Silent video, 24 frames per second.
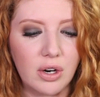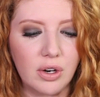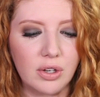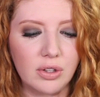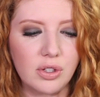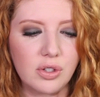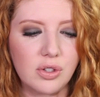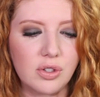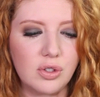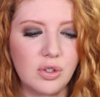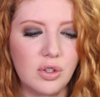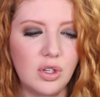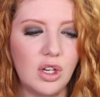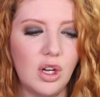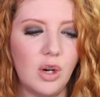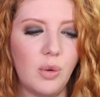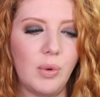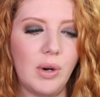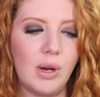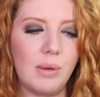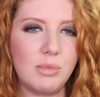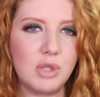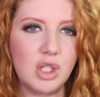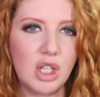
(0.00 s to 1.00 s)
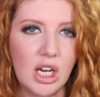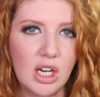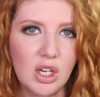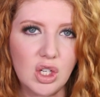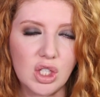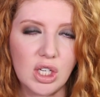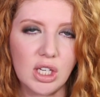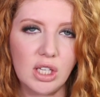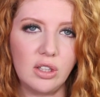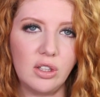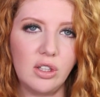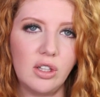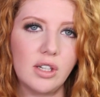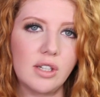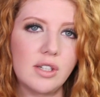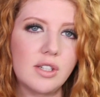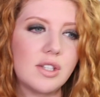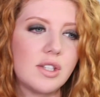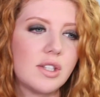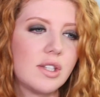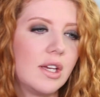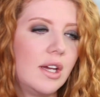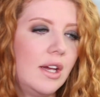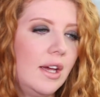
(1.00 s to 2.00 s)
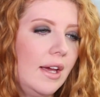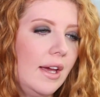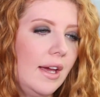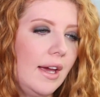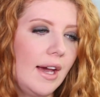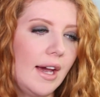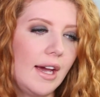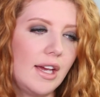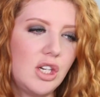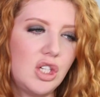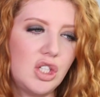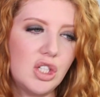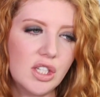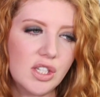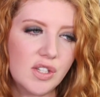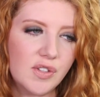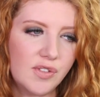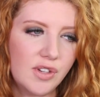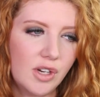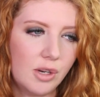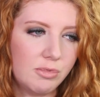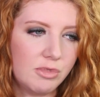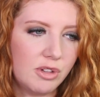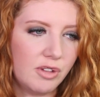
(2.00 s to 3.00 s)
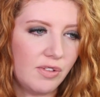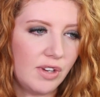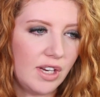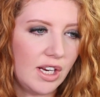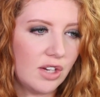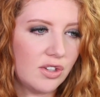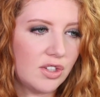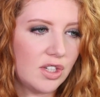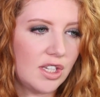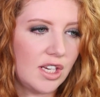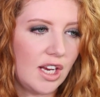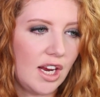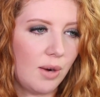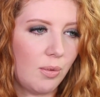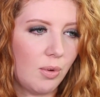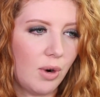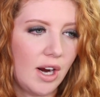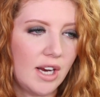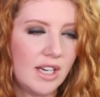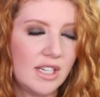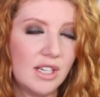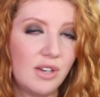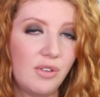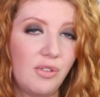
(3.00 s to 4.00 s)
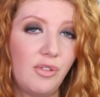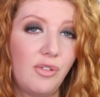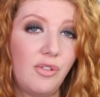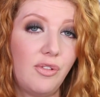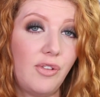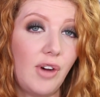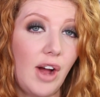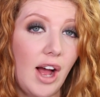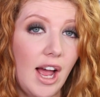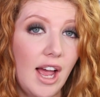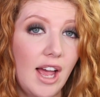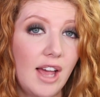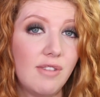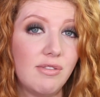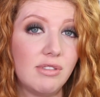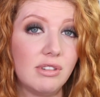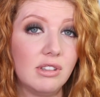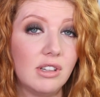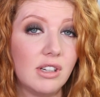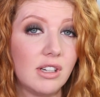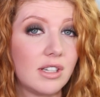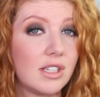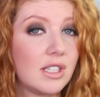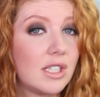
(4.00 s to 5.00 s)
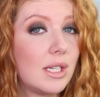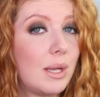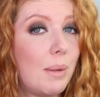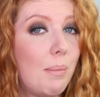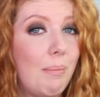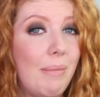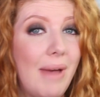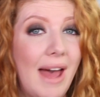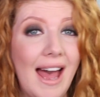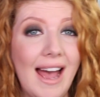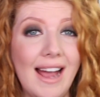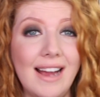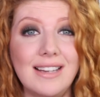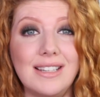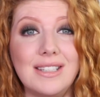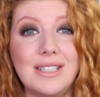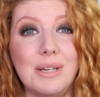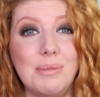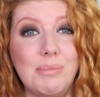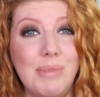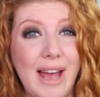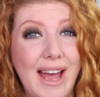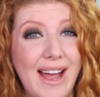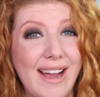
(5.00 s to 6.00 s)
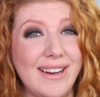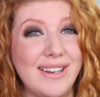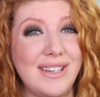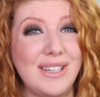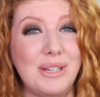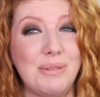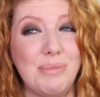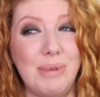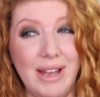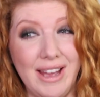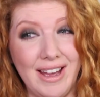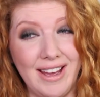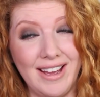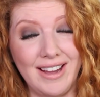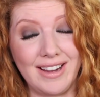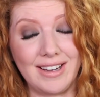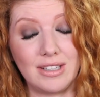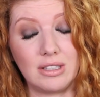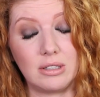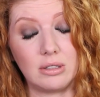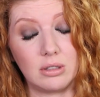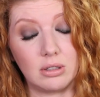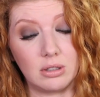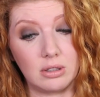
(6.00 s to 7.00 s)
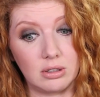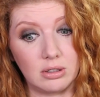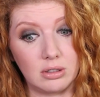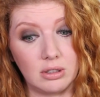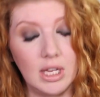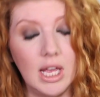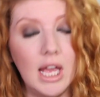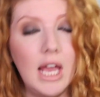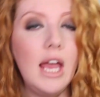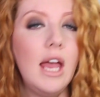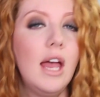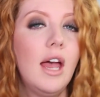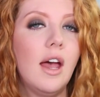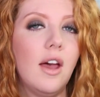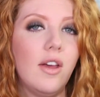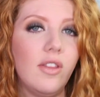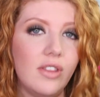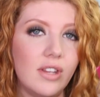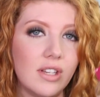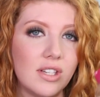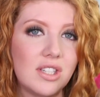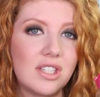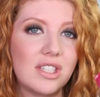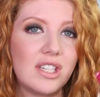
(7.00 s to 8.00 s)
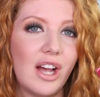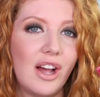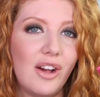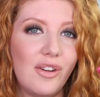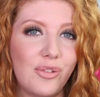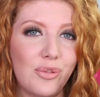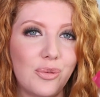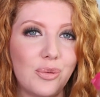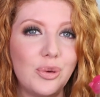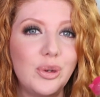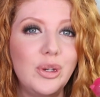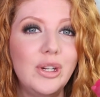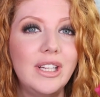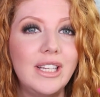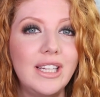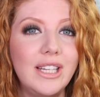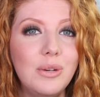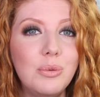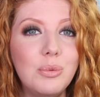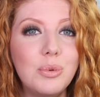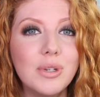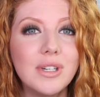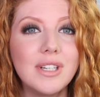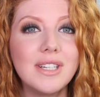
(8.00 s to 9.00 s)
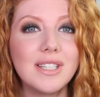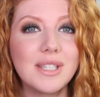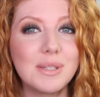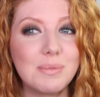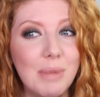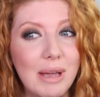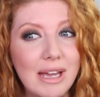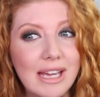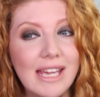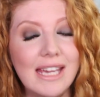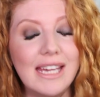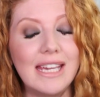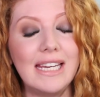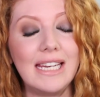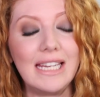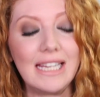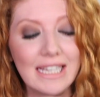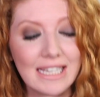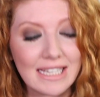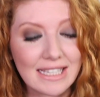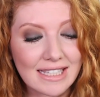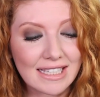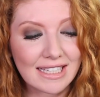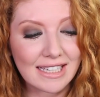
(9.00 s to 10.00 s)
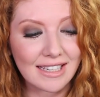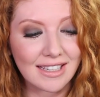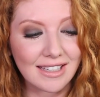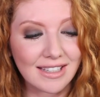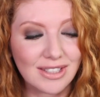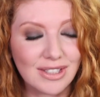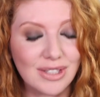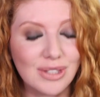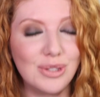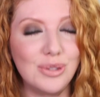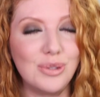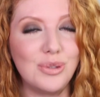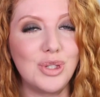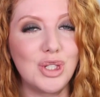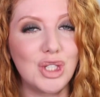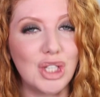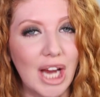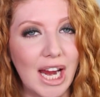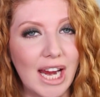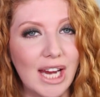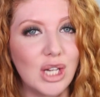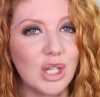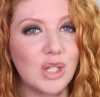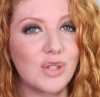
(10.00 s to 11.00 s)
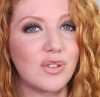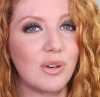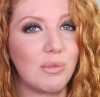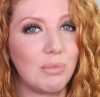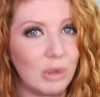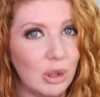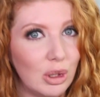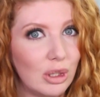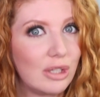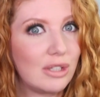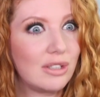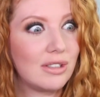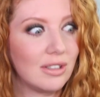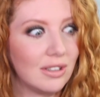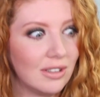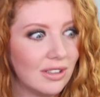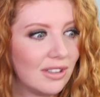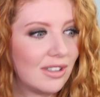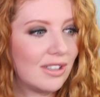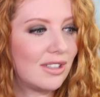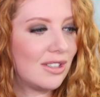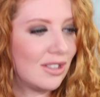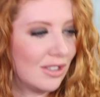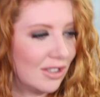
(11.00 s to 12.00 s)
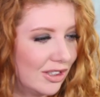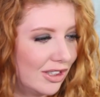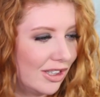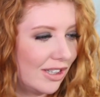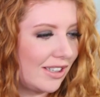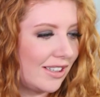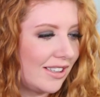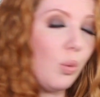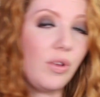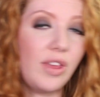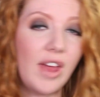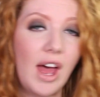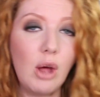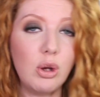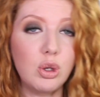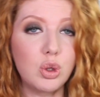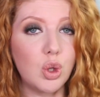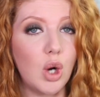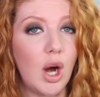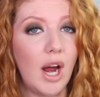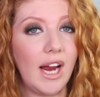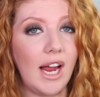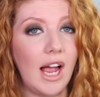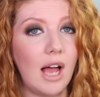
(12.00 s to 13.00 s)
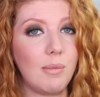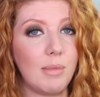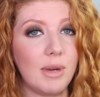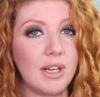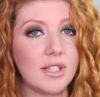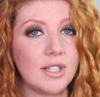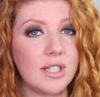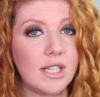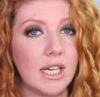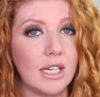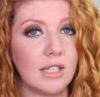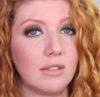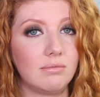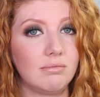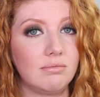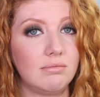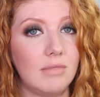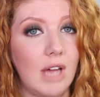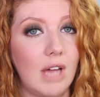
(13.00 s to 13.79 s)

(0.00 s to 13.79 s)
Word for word: here in the studio when I'm changing looks. I just filmed a video today where I did 5 looks back to back to back, and this stuff really was making it easy to change from look to look to look without drying out my skin,